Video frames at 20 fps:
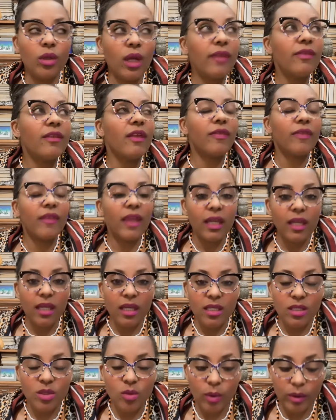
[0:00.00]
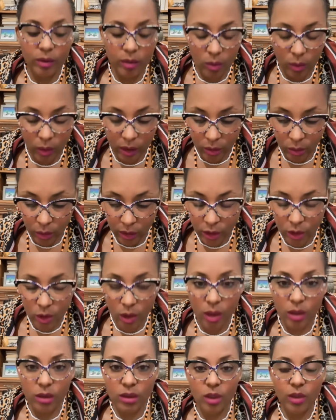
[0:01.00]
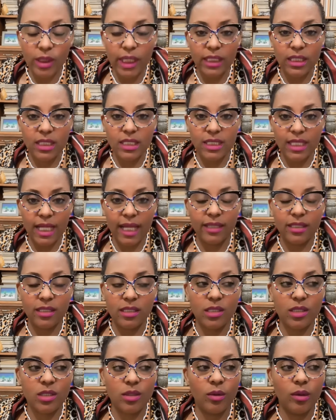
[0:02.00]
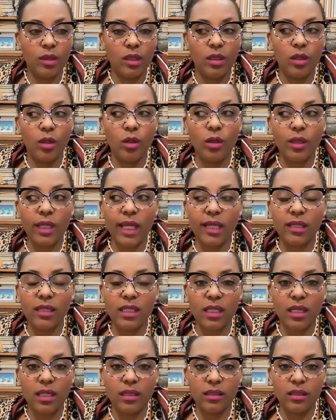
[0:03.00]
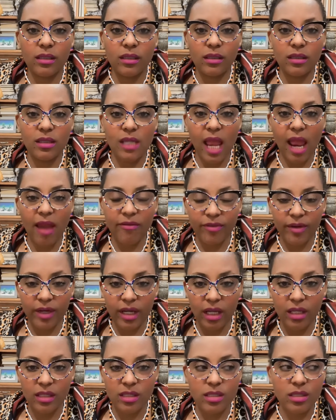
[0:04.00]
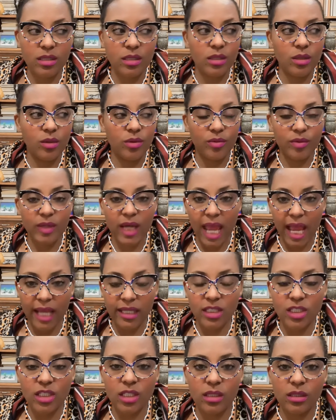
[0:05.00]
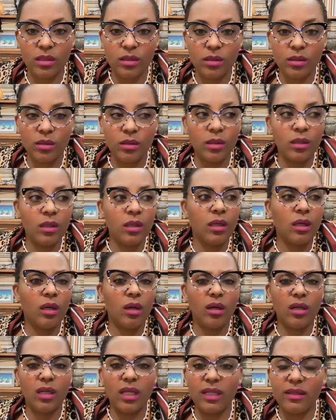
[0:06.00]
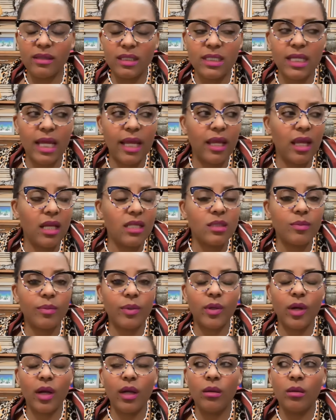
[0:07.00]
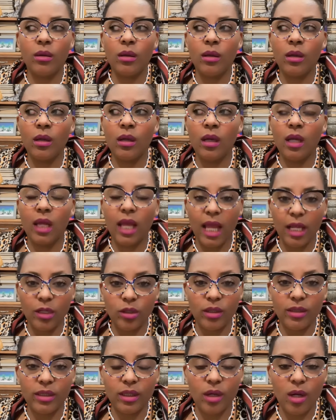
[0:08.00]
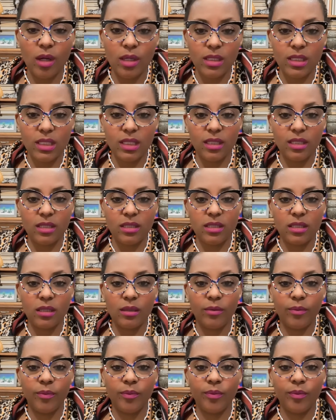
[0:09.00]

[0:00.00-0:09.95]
and the thing is, what you all don't understand is, look at Africa's reaction in the diaspora and on the continent.